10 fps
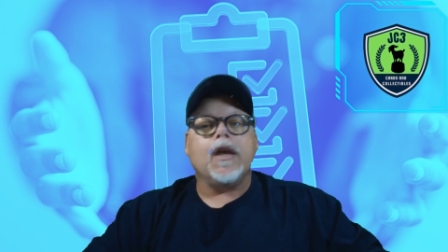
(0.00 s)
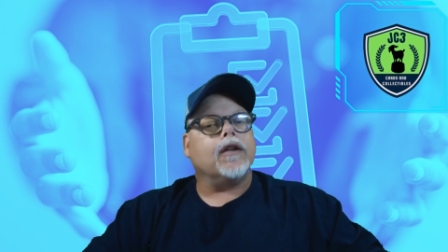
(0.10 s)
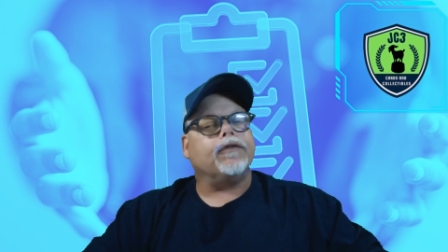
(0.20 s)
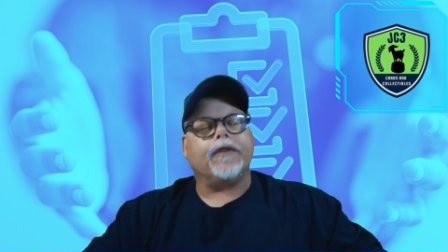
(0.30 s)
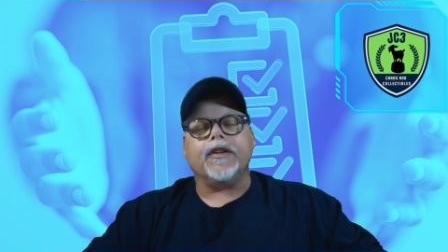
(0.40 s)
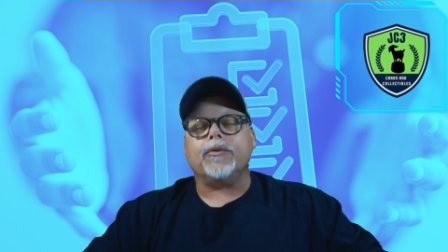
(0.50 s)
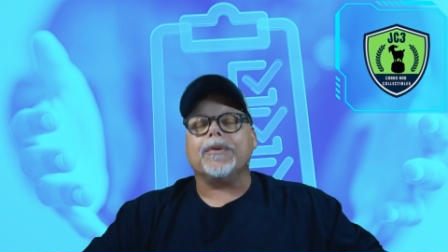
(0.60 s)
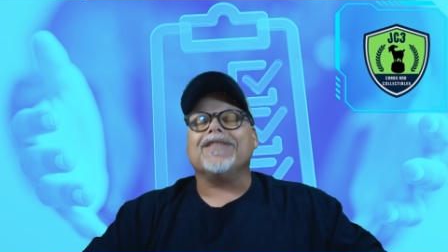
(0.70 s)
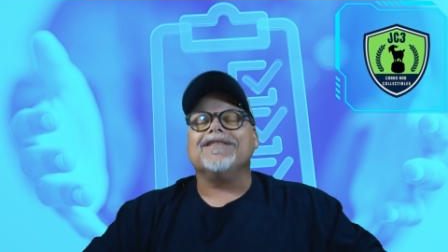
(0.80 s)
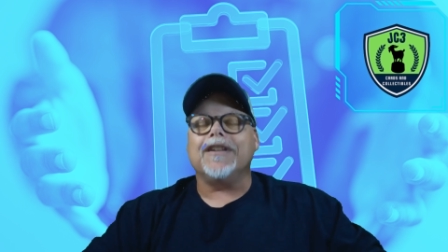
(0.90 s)
and faced
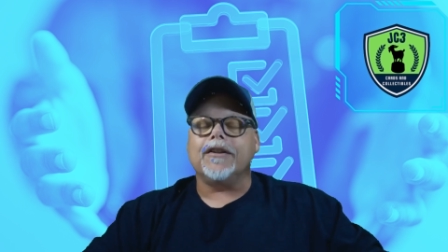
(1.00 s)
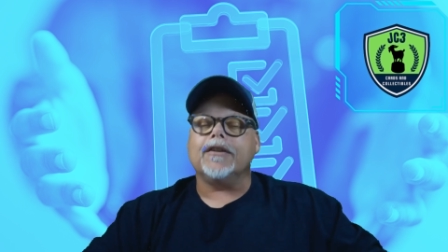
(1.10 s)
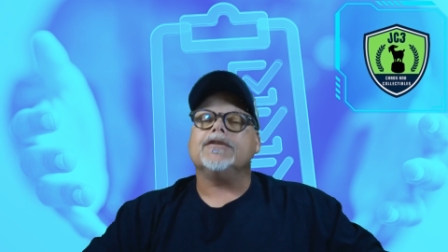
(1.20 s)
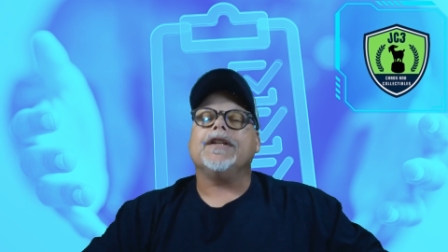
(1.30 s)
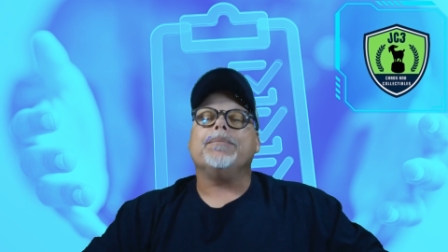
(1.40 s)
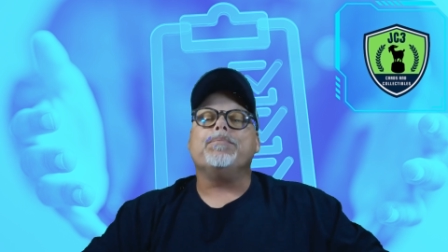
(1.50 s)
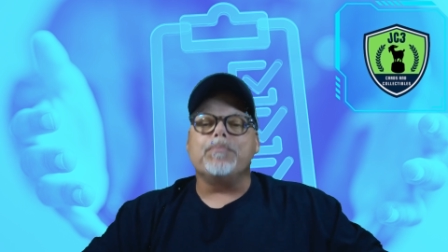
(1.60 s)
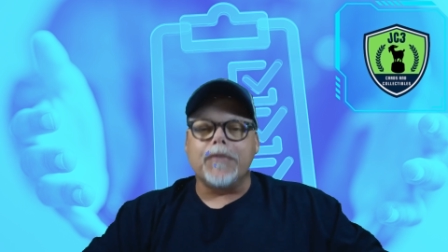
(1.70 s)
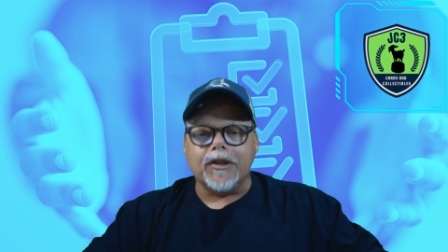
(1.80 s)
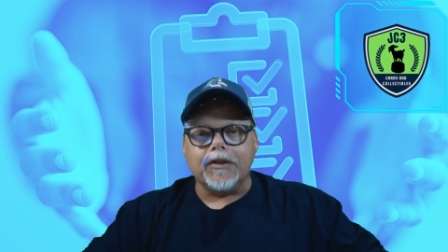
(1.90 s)
with literally
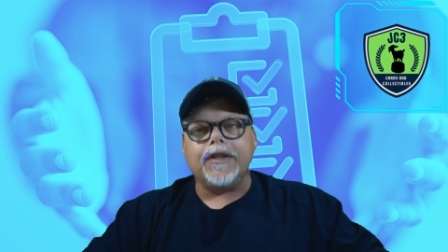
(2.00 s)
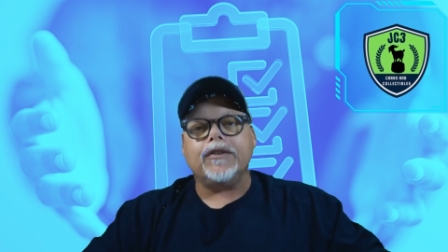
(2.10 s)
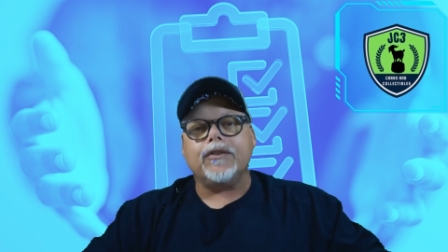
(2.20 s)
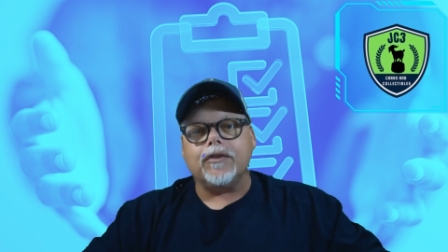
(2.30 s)
millions